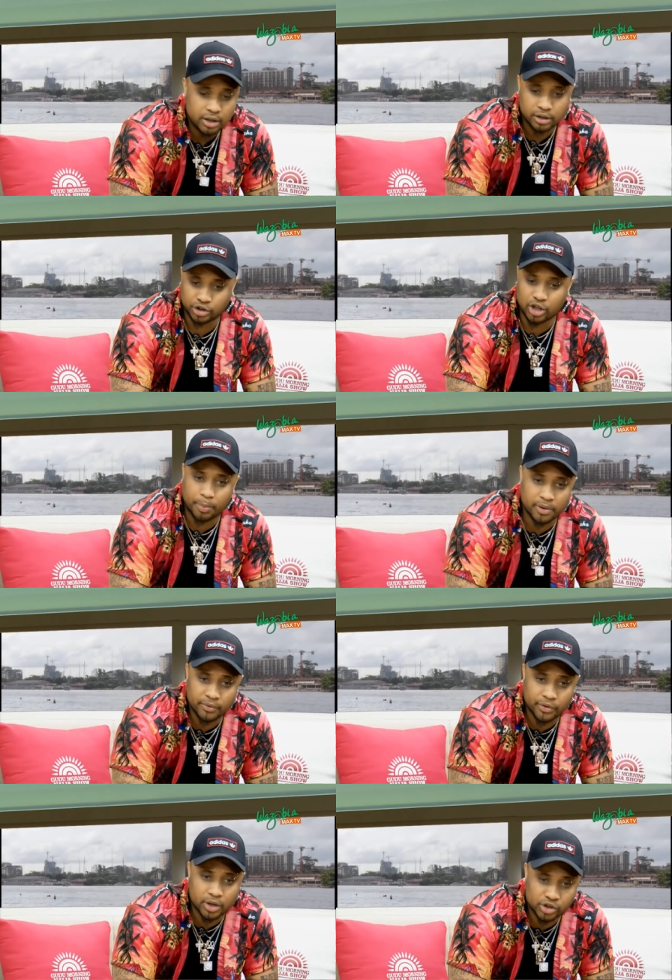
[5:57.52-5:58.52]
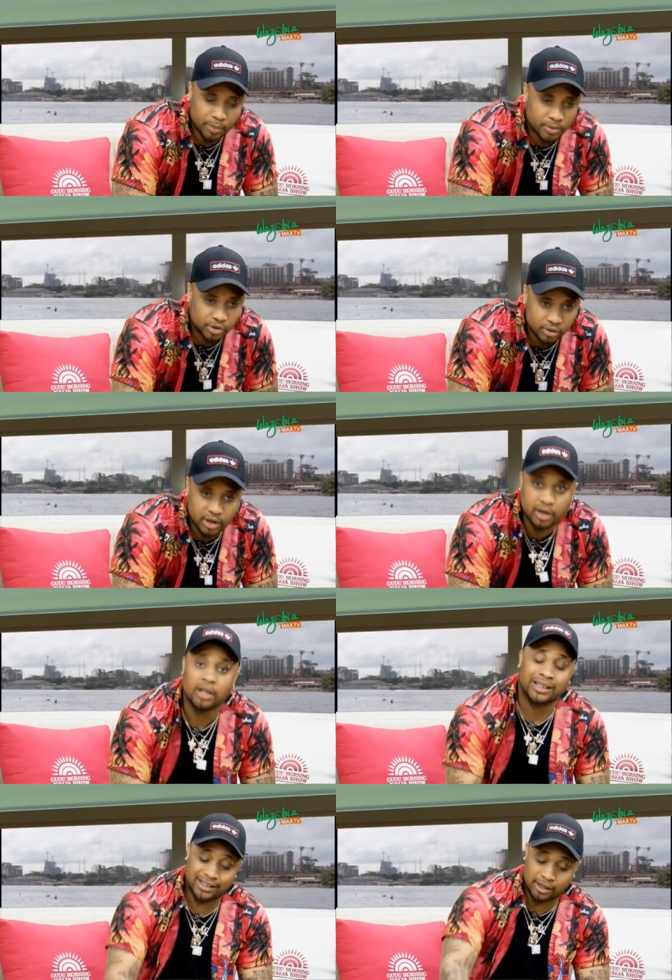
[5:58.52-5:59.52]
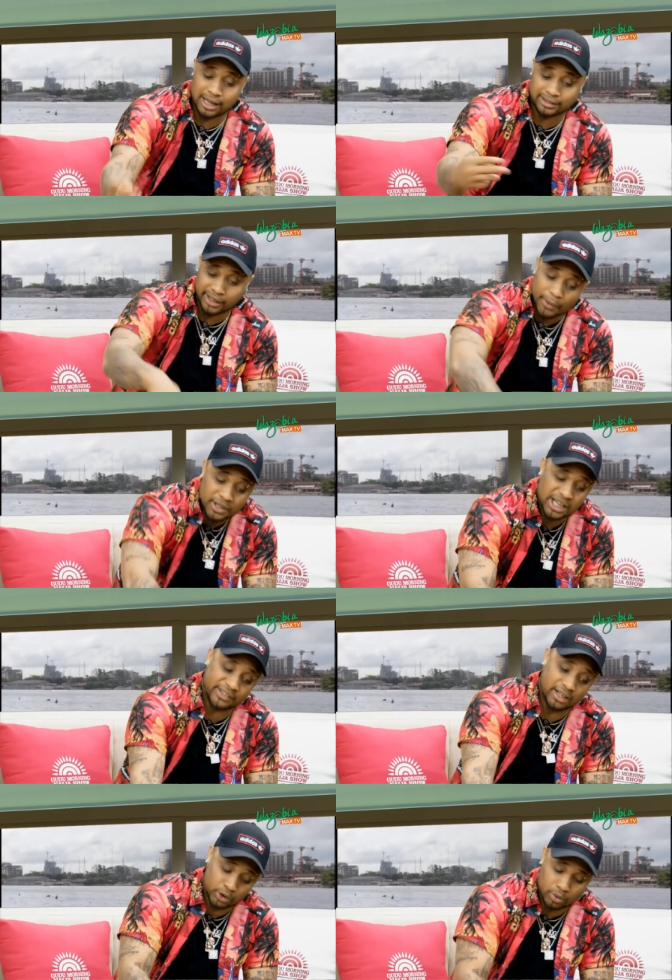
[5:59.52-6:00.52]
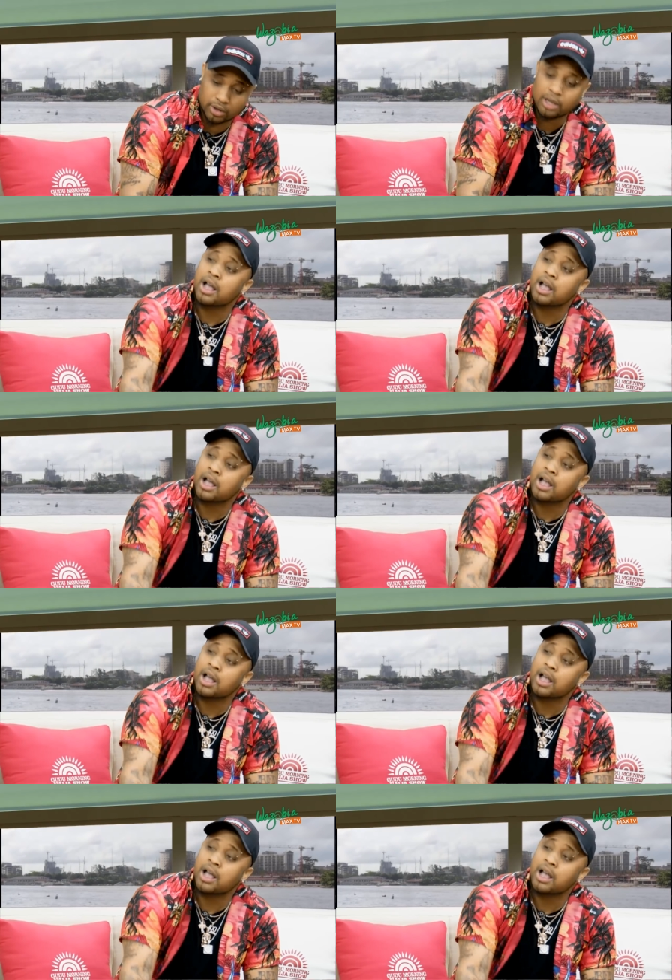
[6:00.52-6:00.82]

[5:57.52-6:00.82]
It's mm. dropping, the video is dropping soon. And another three weeks after this one,